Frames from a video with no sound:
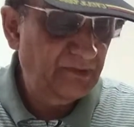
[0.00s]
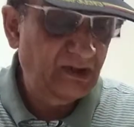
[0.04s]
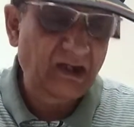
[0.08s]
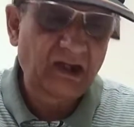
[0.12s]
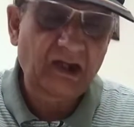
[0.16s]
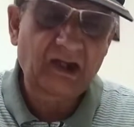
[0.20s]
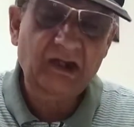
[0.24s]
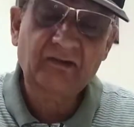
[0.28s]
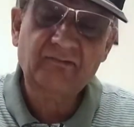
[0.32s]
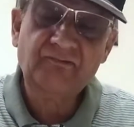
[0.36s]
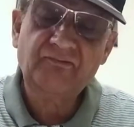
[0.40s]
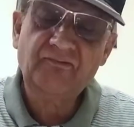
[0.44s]

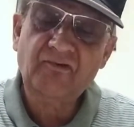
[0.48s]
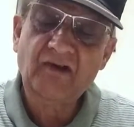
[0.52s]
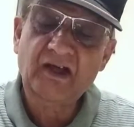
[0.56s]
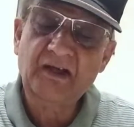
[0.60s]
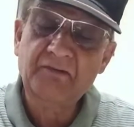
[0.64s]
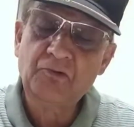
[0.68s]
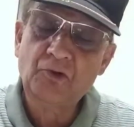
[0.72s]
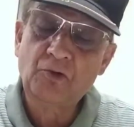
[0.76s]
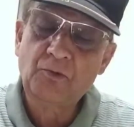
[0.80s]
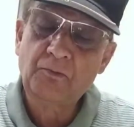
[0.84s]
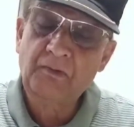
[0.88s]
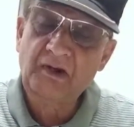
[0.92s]
and
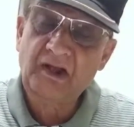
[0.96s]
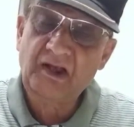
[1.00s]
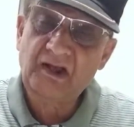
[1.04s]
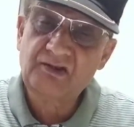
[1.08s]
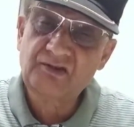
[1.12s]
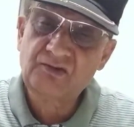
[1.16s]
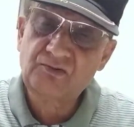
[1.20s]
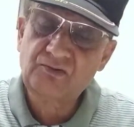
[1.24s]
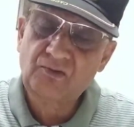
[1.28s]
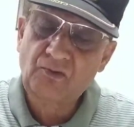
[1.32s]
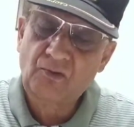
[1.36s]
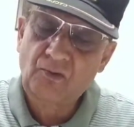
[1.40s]

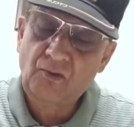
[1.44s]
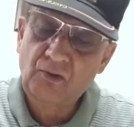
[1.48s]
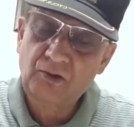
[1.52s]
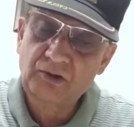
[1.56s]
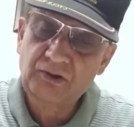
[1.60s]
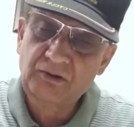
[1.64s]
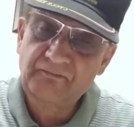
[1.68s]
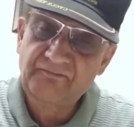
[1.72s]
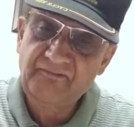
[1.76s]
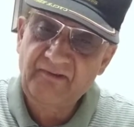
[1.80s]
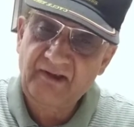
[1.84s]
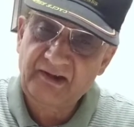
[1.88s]
fibroblast growth
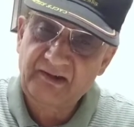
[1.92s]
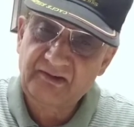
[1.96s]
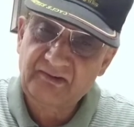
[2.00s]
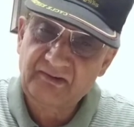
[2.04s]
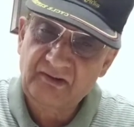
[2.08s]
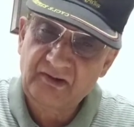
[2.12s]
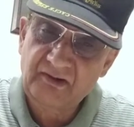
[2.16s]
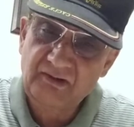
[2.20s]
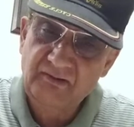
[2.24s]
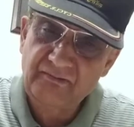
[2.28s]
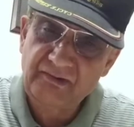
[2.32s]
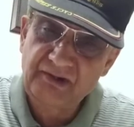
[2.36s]

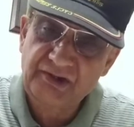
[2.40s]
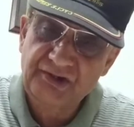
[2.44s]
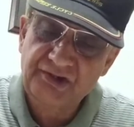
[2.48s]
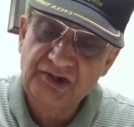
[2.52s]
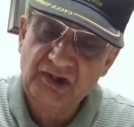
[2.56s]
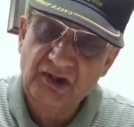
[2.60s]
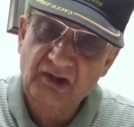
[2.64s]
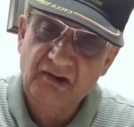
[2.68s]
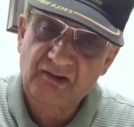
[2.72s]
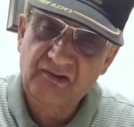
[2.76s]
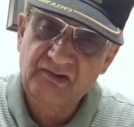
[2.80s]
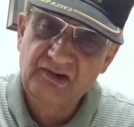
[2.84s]
factor, which
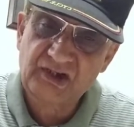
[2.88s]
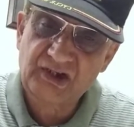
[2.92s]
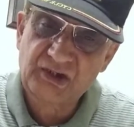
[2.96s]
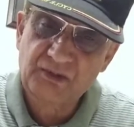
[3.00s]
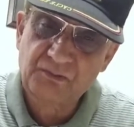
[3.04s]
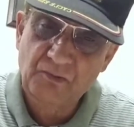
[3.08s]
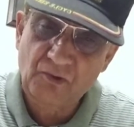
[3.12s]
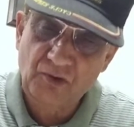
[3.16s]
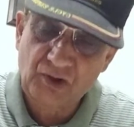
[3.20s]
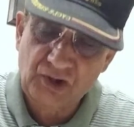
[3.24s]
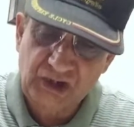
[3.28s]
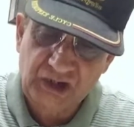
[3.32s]
are
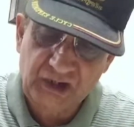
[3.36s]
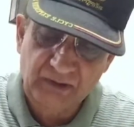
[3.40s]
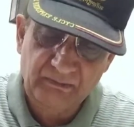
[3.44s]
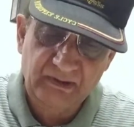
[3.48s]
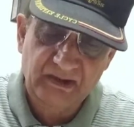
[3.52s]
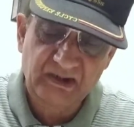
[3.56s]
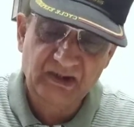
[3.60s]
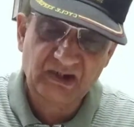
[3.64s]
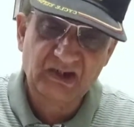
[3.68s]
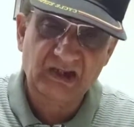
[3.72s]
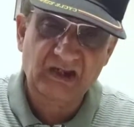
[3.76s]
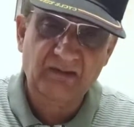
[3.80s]

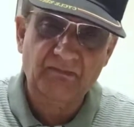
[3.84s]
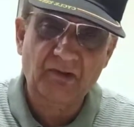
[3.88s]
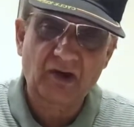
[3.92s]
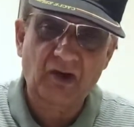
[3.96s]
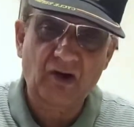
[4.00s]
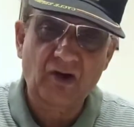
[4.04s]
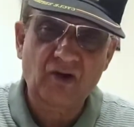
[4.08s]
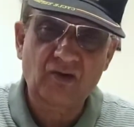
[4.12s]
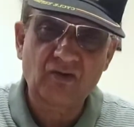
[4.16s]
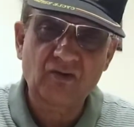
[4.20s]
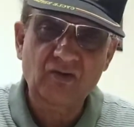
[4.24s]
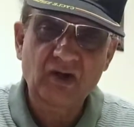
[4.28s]
responsible
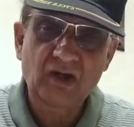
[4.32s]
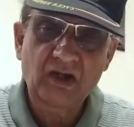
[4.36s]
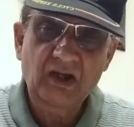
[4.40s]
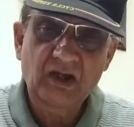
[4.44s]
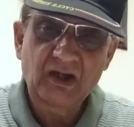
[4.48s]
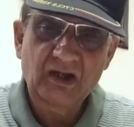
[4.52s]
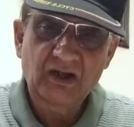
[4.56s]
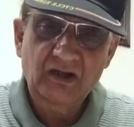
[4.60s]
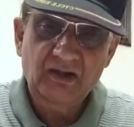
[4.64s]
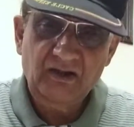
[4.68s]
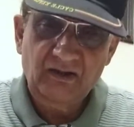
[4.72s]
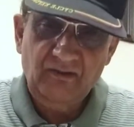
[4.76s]
somehow
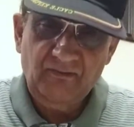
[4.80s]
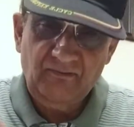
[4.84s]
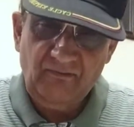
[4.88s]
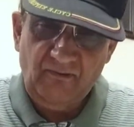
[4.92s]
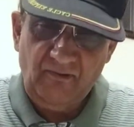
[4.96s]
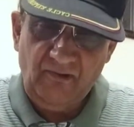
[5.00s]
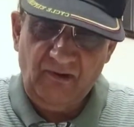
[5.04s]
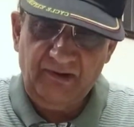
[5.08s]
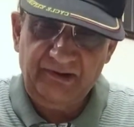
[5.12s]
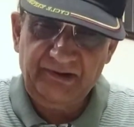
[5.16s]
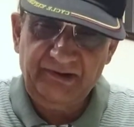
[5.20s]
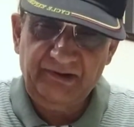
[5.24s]

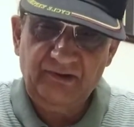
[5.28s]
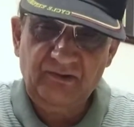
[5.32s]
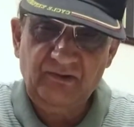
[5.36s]
for